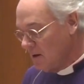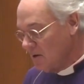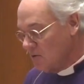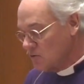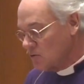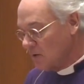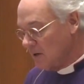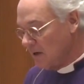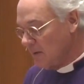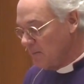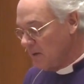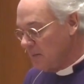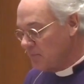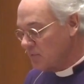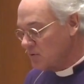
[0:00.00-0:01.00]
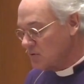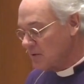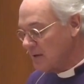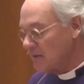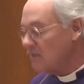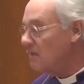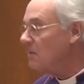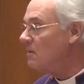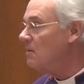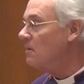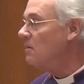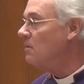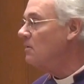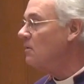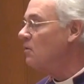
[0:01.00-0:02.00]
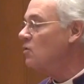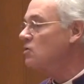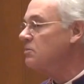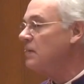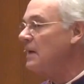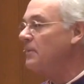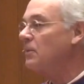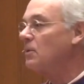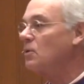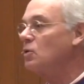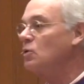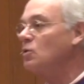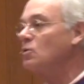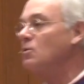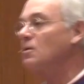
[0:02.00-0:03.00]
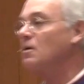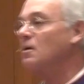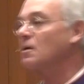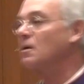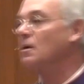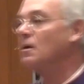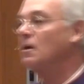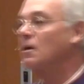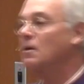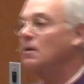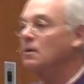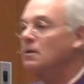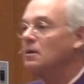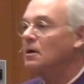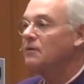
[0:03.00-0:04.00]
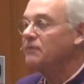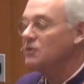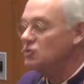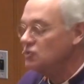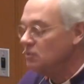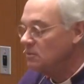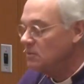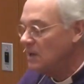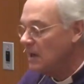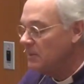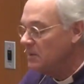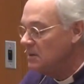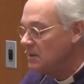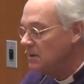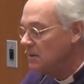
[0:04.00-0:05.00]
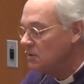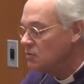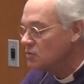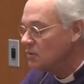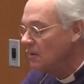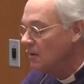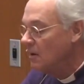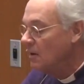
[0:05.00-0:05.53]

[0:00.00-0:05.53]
So let me present those people who are official nominees